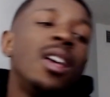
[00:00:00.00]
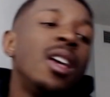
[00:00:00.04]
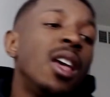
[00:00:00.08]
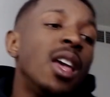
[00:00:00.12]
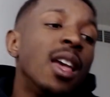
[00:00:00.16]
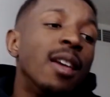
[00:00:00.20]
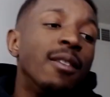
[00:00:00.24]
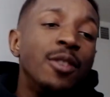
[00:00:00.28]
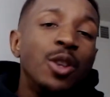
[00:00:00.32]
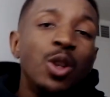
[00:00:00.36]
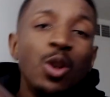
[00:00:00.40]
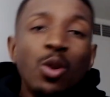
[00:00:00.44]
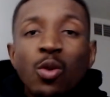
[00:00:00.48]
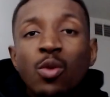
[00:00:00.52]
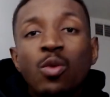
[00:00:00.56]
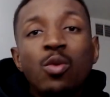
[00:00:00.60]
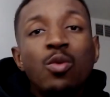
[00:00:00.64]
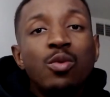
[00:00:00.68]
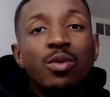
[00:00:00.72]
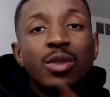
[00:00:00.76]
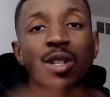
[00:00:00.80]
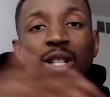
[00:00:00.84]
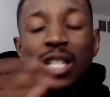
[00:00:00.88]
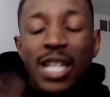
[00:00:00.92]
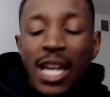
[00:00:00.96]
If you
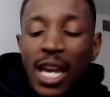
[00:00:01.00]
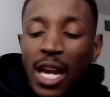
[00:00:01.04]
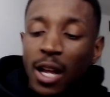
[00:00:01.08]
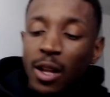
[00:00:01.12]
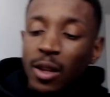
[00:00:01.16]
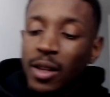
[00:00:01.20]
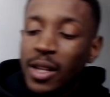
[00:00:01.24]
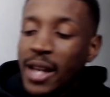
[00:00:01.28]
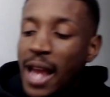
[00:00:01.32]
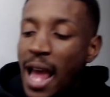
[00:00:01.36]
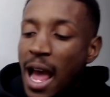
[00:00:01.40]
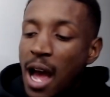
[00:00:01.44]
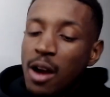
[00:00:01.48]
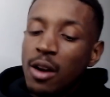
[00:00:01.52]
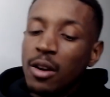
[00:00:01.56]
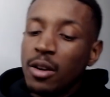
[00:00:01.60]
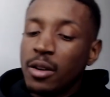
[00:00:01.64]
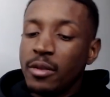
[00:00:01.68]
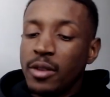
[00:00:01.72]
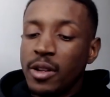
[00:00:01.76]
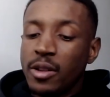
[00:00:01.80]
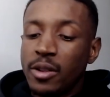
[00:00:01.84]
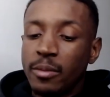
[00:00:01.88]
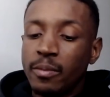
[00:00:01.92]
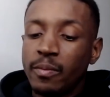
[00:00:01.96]
tell an
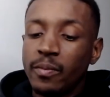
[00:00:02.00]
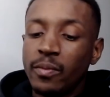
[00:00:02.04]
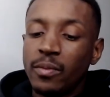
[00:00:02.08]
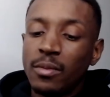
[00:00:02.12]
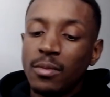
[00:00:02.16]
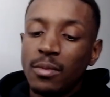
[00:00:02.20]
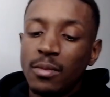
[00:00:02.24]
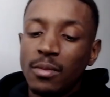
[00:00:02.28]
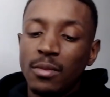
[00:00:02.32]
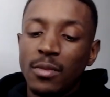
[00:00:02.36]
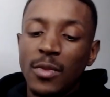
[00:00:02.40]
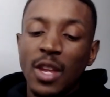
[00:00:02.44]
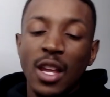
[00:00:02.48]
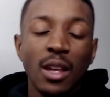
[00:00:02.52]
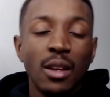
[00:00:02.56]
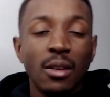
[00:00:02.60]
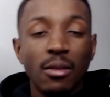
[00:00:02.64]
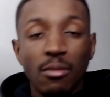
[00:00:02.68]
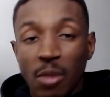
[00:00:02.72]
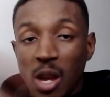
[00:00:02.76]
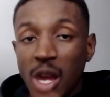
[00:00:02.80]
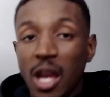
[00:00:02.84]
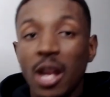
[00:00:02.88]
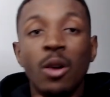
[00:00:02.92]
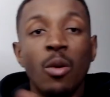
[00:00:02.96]
algorithm
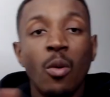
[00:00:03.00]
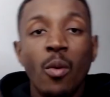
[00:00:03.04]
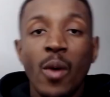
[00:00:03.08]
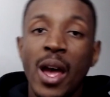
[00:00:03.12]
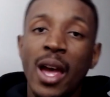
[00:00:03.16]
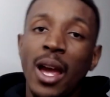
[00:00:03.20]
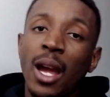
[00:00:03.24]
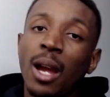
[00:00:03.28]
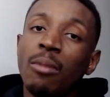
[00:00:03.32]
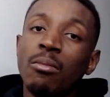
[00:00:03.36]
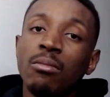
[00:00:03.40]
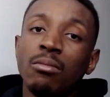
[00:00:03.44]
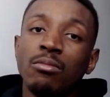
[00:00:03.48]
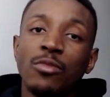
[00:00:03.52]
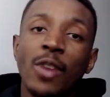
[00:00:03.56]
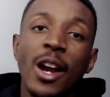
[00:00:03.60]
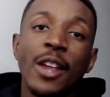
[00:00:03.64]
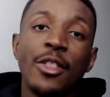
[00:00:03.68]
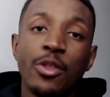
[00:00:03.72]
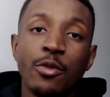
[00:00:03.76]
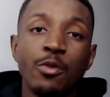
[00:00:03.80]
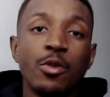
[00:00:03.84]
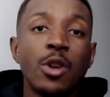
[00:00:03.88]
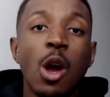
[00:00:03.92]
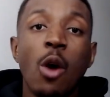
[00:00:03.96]
in a way,
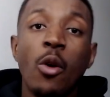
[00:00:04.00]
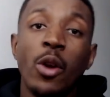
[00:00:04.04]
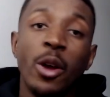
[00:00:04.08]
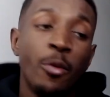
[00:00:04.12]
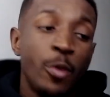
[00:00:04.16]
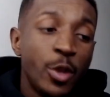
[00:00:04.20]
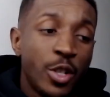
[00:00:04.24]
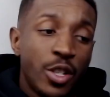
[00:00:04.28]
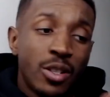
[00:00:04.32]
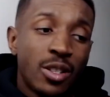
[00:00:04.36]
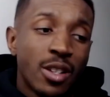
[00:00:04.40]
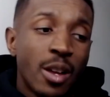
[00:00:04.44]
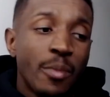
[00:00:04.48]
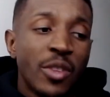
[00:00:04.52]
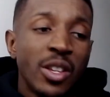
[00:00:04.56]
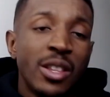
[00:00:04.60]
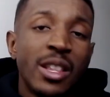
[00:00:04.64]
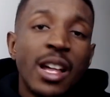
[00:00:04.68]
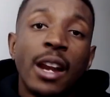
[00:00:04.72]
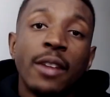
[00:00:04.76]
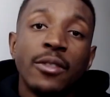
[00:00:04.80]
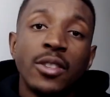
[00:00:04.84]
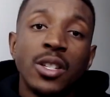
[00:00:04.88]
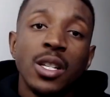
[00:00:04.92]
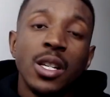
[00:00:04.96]
right, through coding, which is something
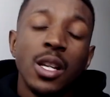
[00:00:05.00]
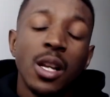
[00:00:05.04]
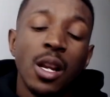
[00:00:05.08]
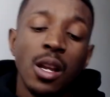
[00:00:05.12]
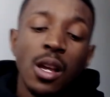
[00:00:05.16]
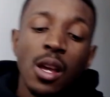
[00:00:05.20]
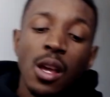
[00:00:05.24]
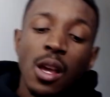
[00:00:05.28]
that I've seen,